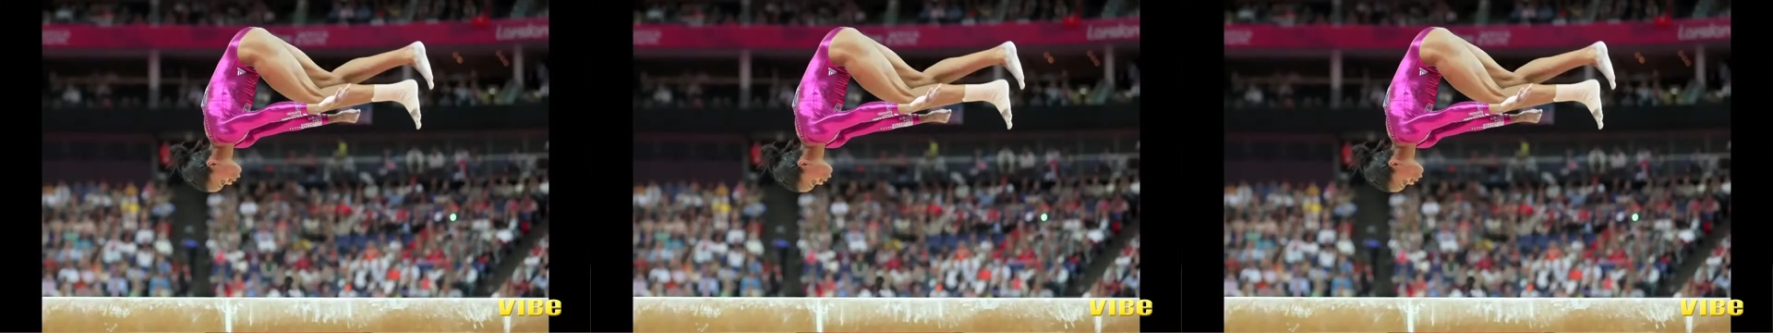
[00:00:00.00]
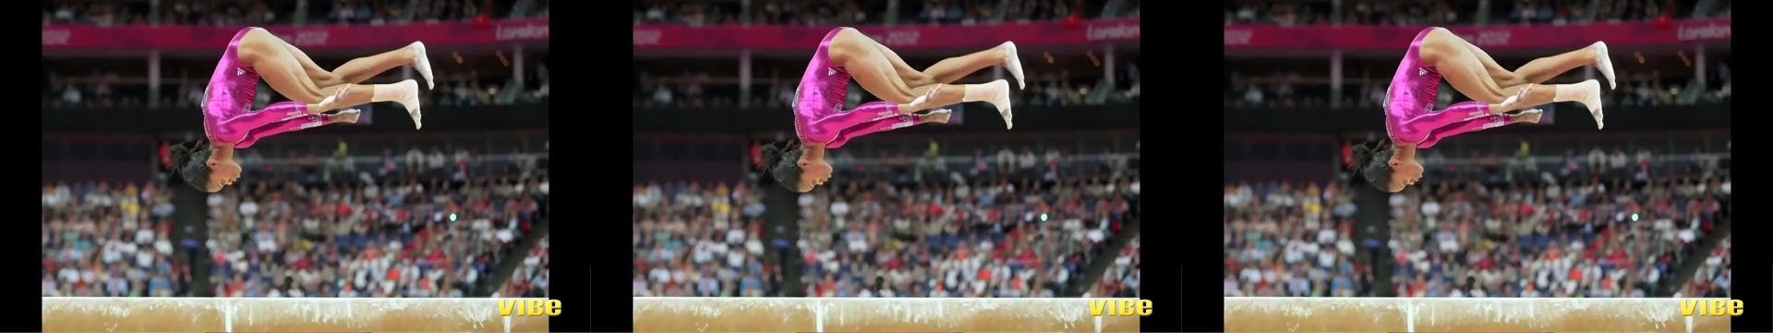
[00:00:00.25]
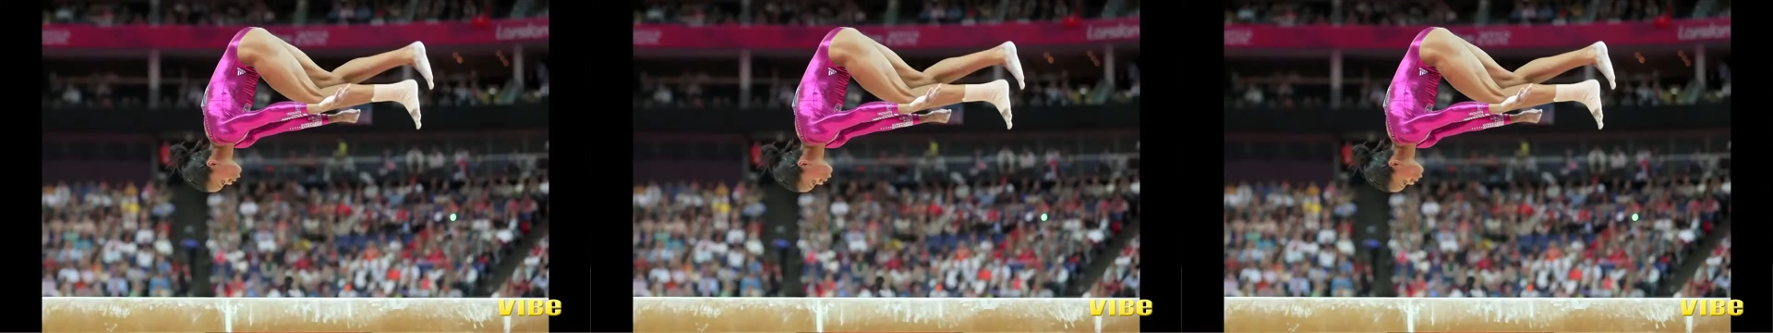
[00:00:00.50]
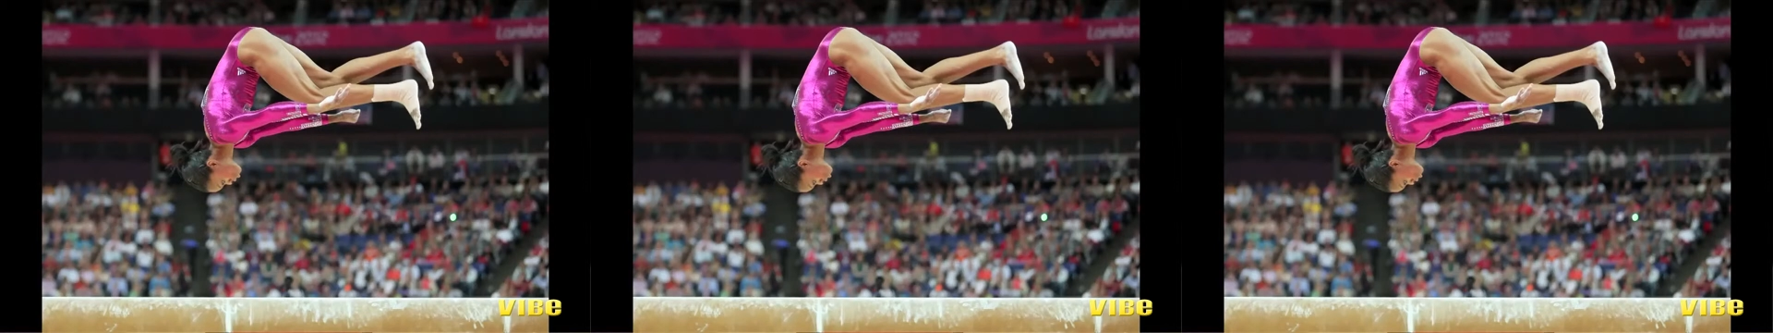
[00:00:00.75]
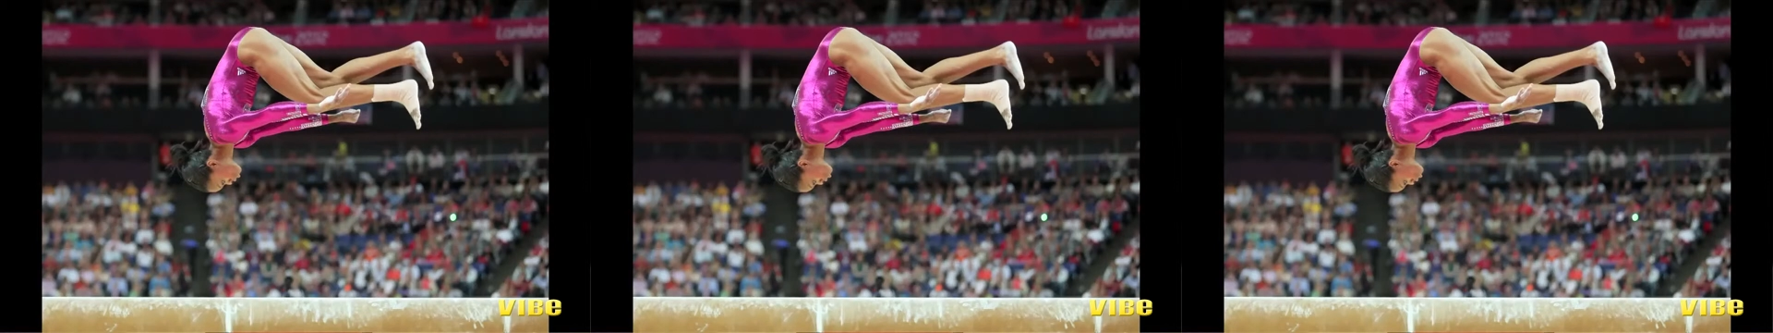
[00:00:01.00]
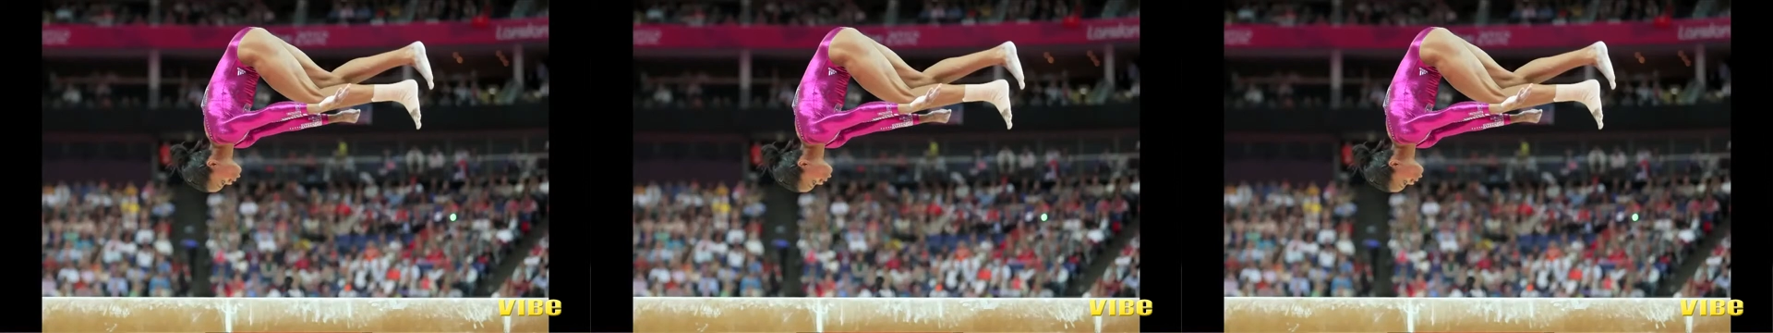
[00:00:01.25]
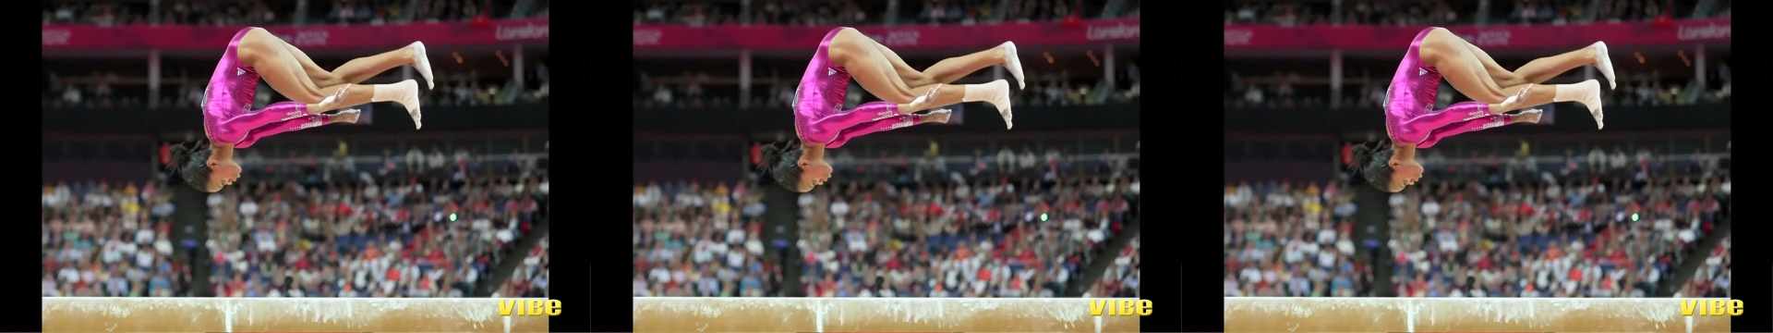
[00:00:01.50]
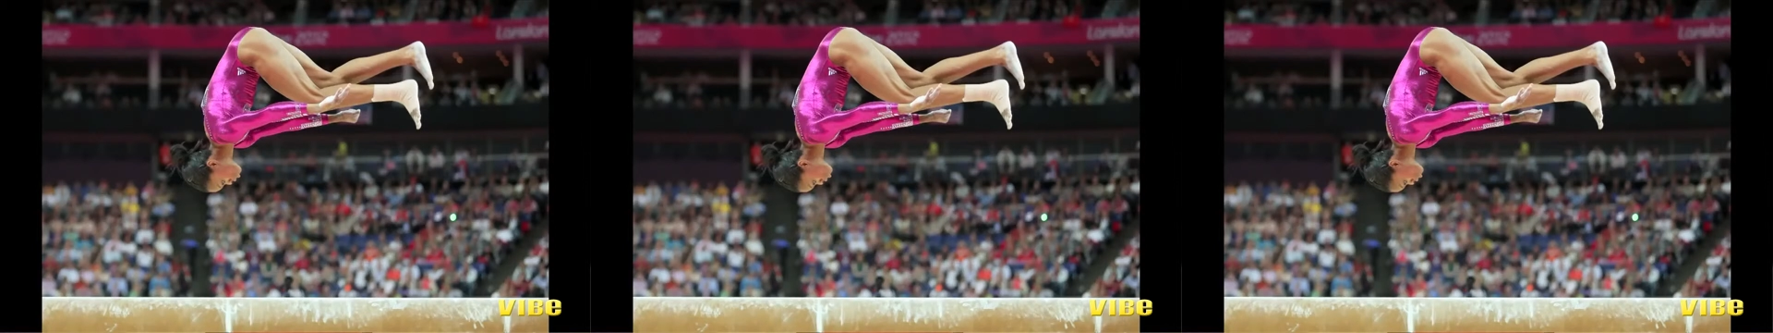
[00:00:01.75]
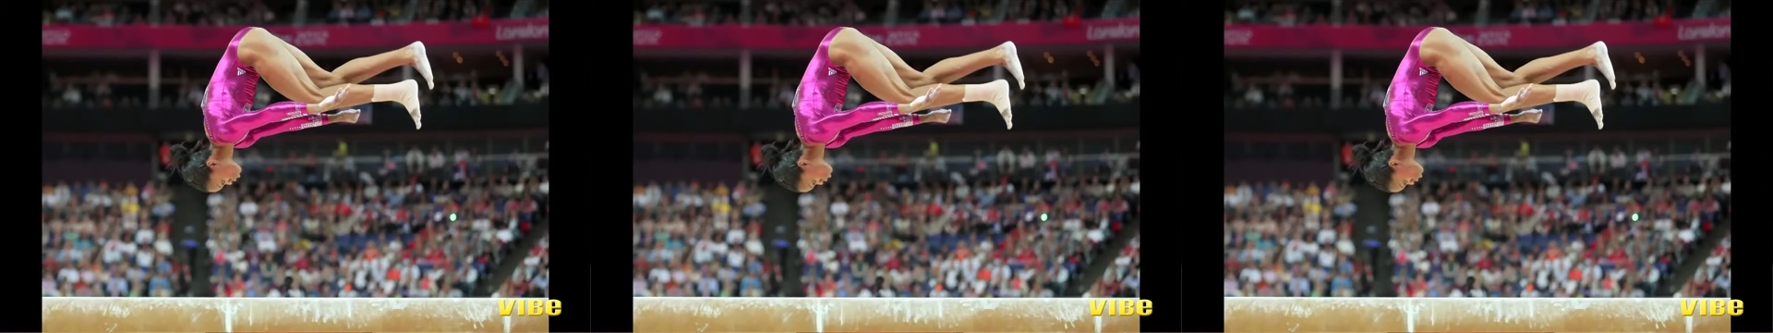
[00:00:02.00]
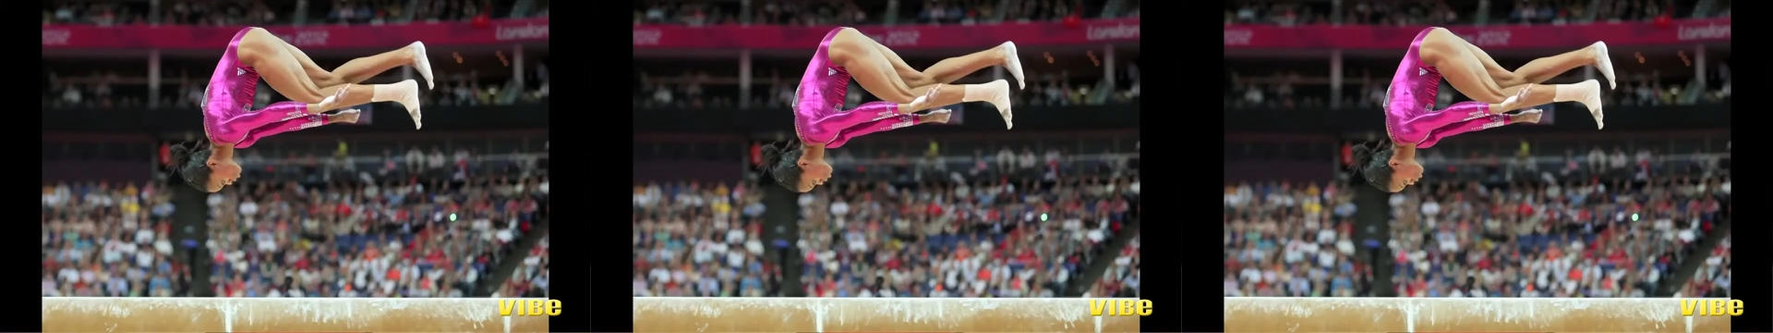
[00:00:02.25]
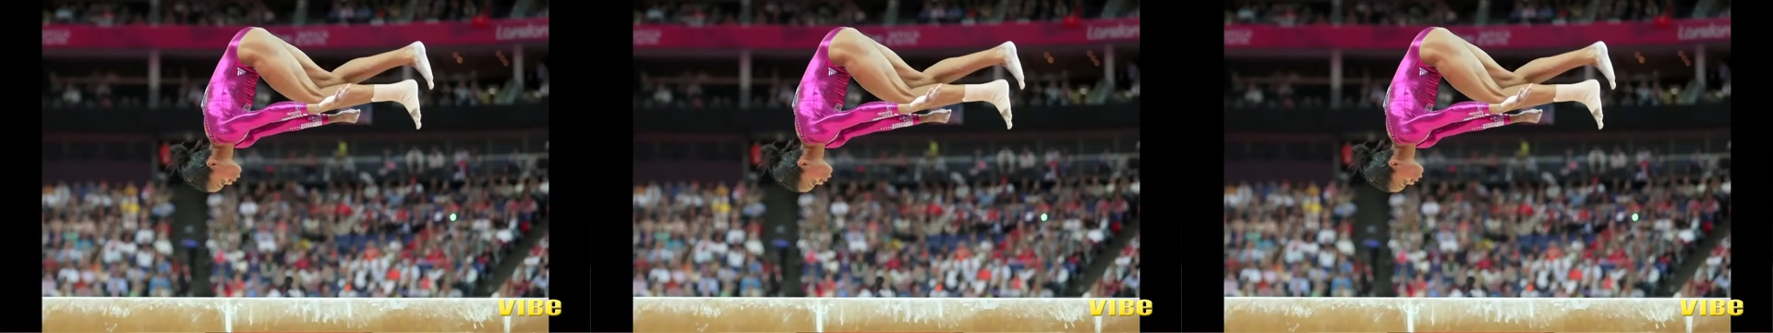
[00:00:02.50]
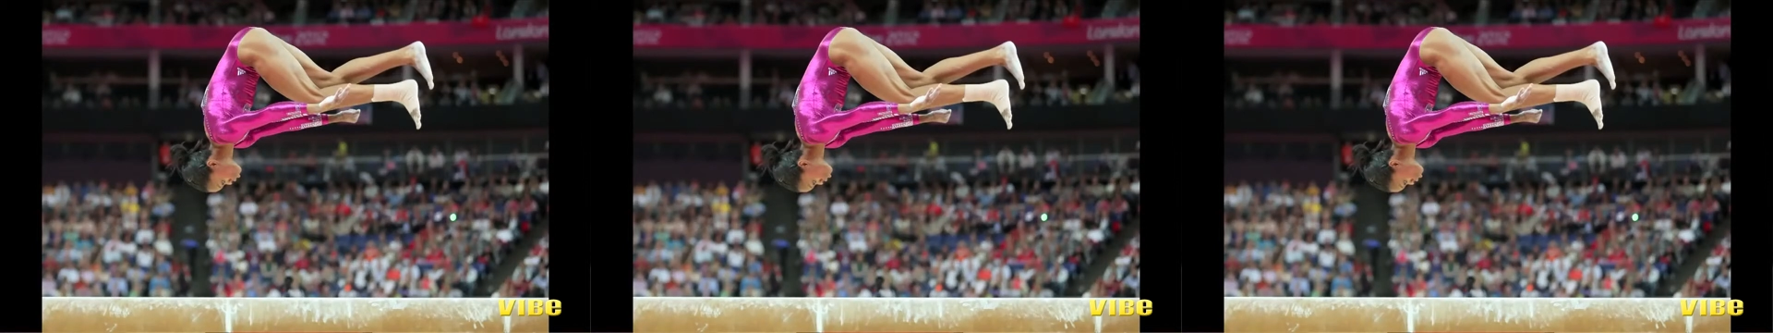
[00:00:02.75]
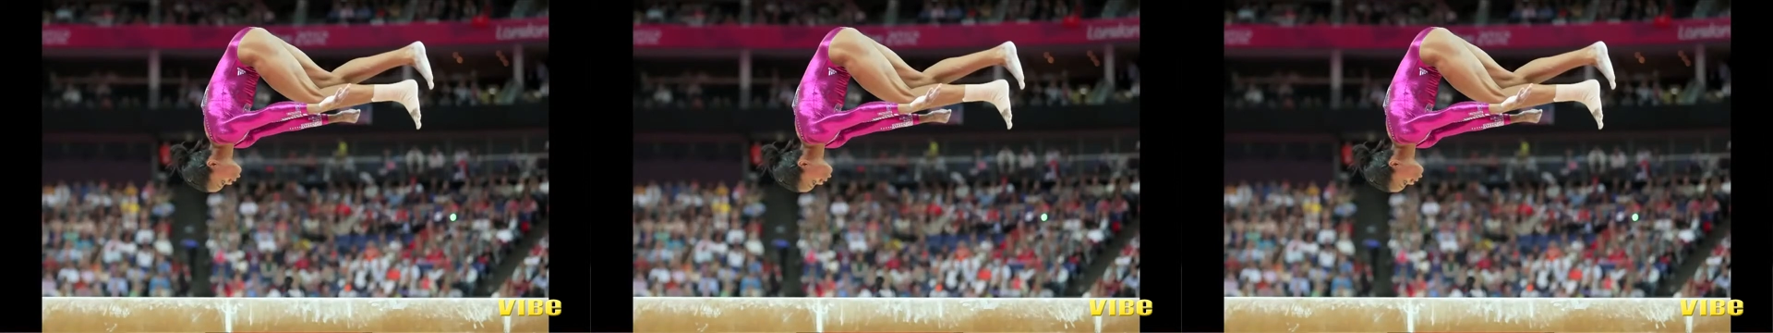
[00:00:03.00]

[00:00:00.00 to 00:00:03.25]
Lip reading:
(no speaker visible)